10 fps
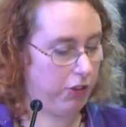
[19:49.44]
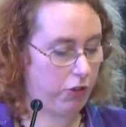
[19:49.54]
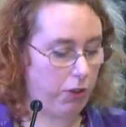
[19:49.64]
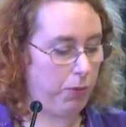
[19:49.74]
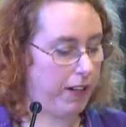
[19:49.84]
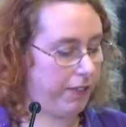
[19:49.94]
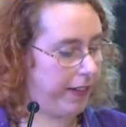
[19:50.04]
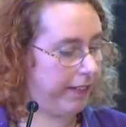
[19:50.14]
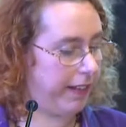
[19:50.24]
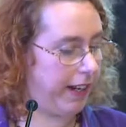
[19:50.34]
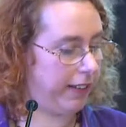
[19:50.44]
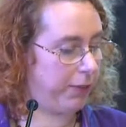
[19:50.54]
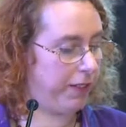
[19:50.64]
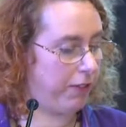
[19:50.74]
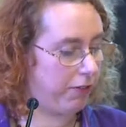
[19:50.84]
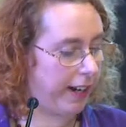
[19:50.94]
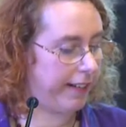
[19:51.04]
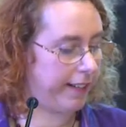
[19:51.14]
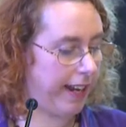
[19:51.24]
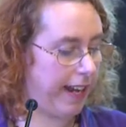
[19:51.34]
Strong welfare states with the
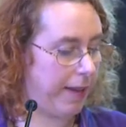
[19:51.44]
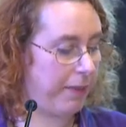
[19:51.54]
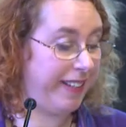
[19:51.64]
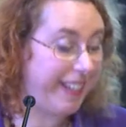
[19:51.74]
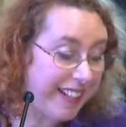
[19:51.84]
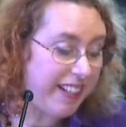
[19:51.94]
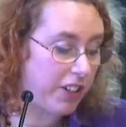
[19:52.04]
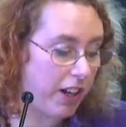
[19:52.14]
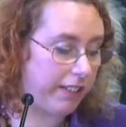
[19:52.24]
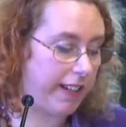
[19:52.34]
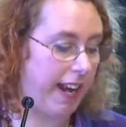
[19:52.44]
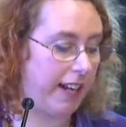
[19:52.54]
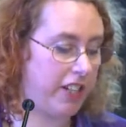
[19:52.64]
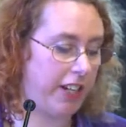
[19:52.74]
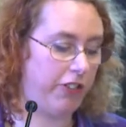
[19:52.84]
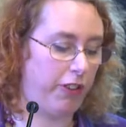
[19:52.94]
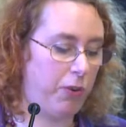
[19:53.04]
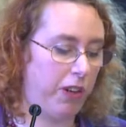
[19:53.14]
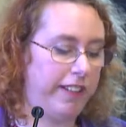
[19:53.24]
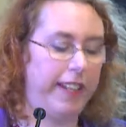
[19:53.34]
right to care, particularly childcare and gender
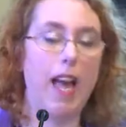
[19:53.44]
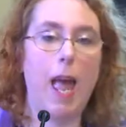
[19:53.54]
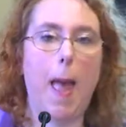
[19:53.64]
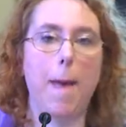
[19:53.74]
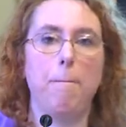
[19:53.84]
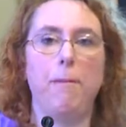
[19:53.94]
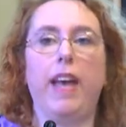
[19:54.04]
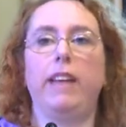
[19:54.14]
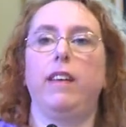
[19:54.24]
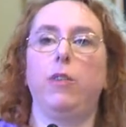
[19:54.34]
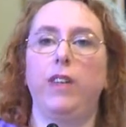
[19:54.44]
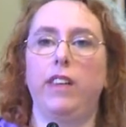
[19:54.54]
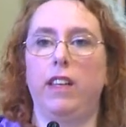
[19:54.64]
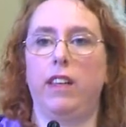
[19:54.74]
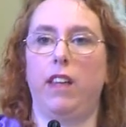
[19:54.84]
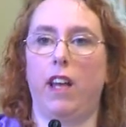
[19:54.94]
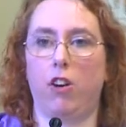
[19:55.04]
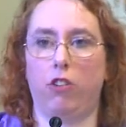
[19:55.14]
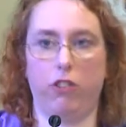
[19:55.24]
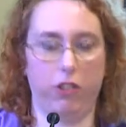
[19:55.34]
equality, embedded within their
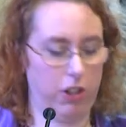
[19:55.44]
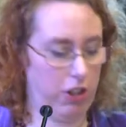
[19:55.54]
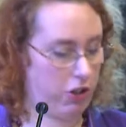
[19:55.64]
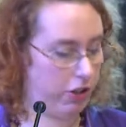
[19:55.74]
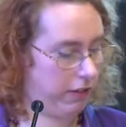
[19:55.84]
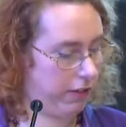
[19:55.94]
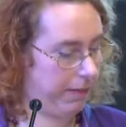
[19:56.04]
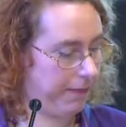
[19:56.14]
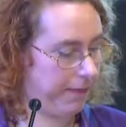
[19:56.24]
constitutions.